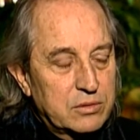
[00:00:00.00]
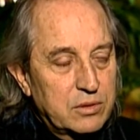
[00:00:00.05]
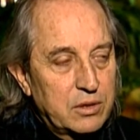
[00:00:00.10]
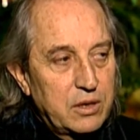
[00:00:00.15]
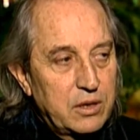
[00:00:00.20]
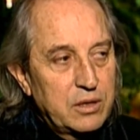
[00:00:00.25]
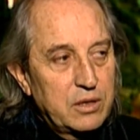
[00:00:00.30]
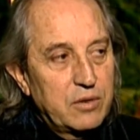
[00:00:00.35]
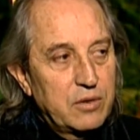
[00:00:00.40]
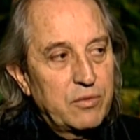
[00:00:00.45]

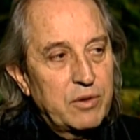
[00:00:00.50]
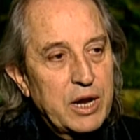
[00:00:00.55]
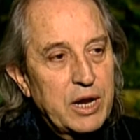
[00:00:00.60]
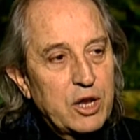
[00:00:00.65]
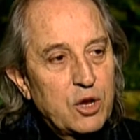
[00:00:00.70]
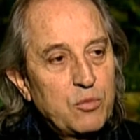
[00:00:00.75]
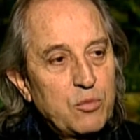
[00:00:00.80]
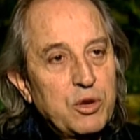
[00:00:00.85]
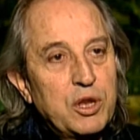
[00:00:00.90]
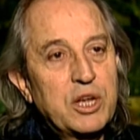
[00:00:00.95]
in the right
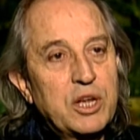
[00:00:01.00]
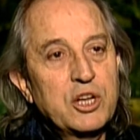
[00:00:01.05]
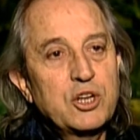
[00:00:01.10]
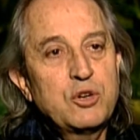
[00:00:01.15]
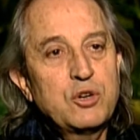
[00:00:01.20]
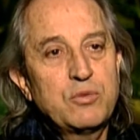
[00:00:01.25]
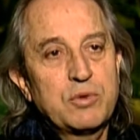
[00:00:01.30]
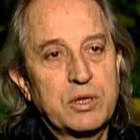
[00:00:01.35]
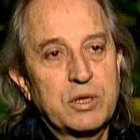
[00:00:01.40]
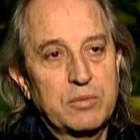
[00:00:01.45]

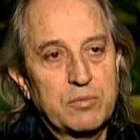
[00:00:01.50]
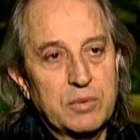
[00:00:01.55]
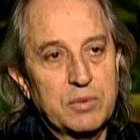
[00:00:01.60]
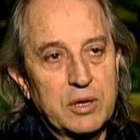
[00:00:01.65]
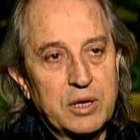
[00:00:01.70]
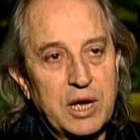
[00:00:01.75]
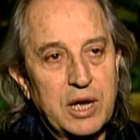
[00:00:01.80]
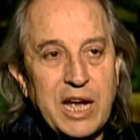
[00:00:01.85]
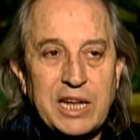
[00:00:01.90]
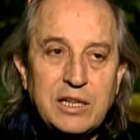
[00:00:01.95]
communication with him.
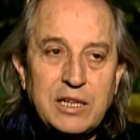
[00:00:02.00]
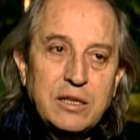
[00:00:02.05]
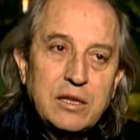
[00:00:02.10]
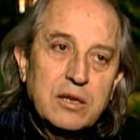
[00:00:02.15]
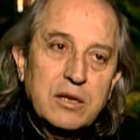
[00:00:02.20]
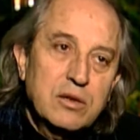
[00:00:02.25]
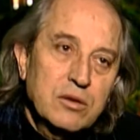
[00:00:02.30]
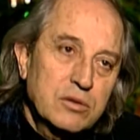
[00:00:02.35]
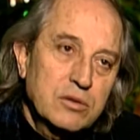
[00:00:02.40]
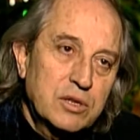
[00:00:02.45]
I
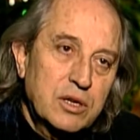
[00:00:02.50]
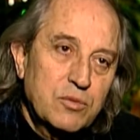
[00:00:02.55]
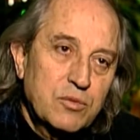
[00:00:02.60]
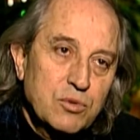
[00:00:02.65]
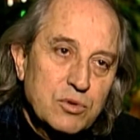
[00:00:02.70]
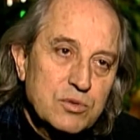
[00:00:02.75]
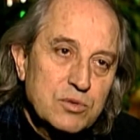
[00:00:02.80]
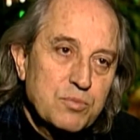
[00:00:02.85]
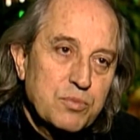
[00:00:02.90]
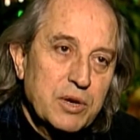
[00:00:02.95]
didn't know that he
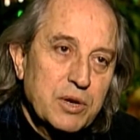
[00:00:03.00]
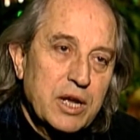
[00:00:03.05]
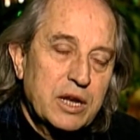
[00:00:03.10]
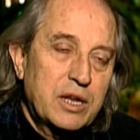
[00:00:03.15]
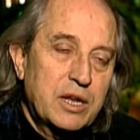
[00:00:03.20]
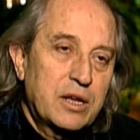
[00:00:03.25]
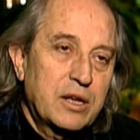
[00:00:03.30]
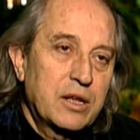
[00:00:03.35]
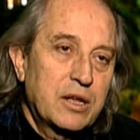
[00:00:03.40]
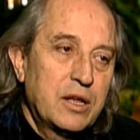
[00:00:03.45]
was
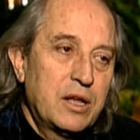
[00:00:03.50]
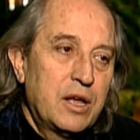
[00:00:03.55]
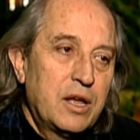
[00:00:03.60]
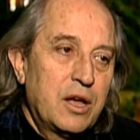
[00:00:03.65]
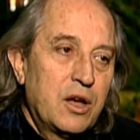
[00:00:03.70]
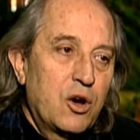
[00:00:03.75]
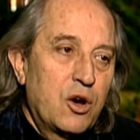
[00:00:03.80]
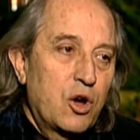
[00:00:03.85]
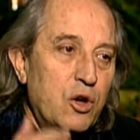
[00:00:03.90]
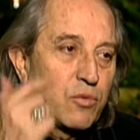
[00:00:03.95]
planning
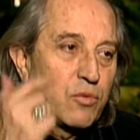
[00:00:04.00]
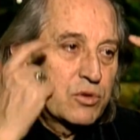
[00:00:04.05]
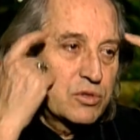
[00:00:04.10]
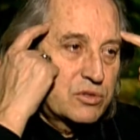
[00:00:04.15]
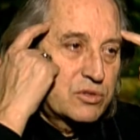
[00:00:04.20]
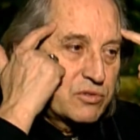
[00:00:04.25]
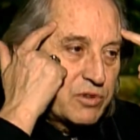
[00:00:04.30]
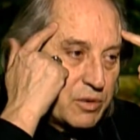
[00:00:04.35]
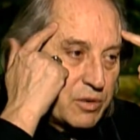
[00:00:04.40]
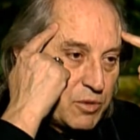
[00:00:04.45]
or he
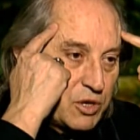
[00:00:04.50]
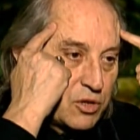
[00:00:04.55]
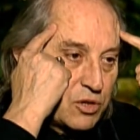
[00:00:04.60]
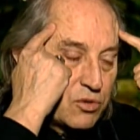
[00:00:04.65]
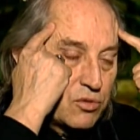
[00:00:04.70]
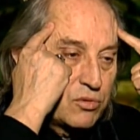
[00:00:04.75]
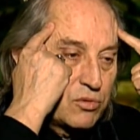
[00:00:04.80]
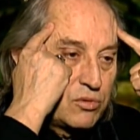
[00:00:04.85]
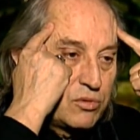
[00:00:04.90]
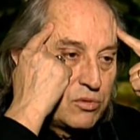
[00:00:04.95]
was dreaming
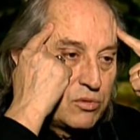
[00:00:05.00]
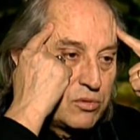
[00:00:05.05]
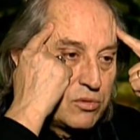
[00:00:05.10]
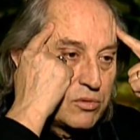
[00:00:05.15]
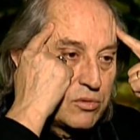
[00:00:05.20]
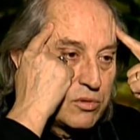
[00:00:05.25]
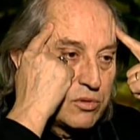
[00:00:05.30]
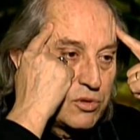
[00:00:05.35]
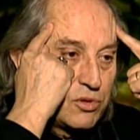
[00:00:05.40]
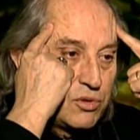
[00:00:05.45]
to
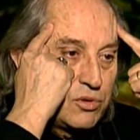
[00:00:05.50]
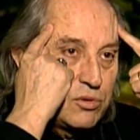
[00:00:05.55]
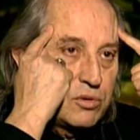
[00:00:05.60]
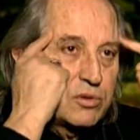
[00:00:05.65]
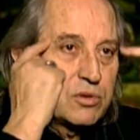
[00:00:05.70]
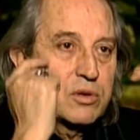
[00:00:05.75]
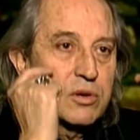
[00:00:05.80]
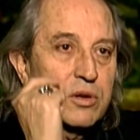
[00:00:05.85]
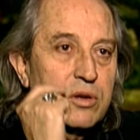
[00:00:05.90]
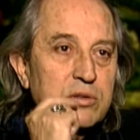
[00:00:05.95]
do
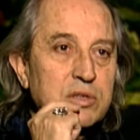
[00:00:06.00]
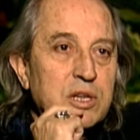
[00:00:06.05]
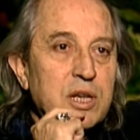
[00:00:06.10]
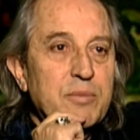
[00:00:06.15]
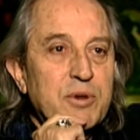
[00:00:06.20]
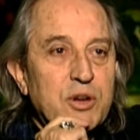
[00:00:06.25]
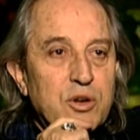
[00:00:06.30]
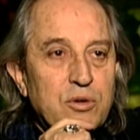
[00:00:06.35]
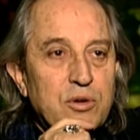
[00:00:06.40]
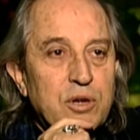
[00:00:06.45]
Dune, long
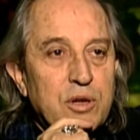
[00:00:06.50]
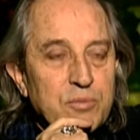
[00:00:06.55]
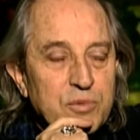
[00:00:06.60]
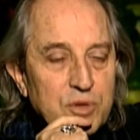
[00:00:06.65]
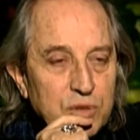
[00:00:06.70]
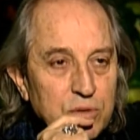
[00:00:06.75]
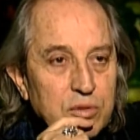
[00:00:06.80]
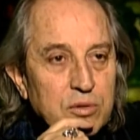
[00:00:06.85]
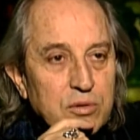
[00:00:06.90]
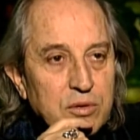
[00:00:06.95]
time ago, him
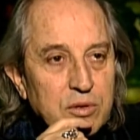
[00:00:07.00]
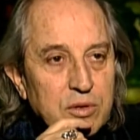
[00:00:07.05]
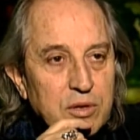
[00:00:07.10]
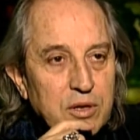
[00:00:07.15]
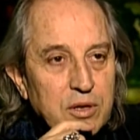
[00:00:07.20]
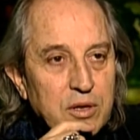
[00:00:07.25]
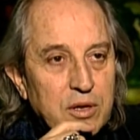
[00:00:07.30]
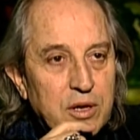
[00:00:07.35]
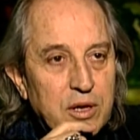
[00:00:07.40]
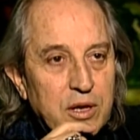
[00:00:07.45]
too.
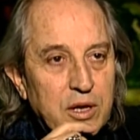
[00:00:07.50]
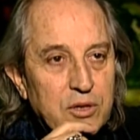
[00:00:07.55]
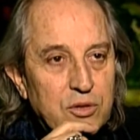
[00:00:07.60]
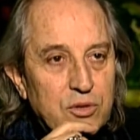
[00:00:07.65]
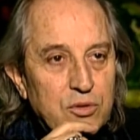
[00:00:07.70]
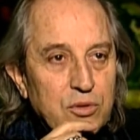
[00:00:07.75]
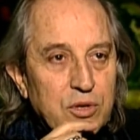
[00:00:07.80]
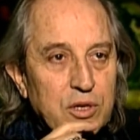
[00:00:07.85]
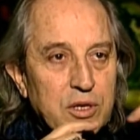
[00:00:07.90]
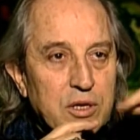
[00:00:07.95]

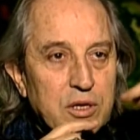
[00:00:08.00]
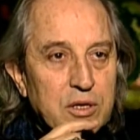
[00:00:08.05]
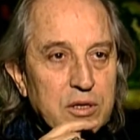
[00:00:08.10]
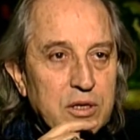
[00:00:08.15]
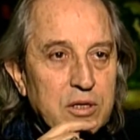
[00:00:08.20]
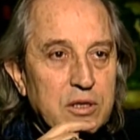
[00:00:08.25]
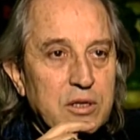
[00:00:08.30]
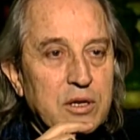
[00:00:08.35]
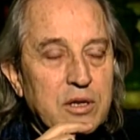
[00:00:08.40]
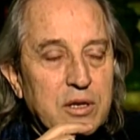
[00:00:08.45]
Doing
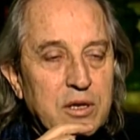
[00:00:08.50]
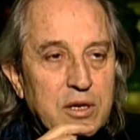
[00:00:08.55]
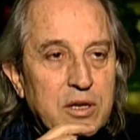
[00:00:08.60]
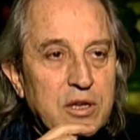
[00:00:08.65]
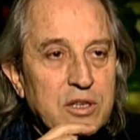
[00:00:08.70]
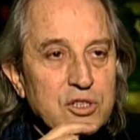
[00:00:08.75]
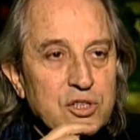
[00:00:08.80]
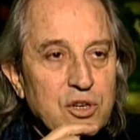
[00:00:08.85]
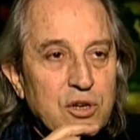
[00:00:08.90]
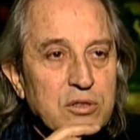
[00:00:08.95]
the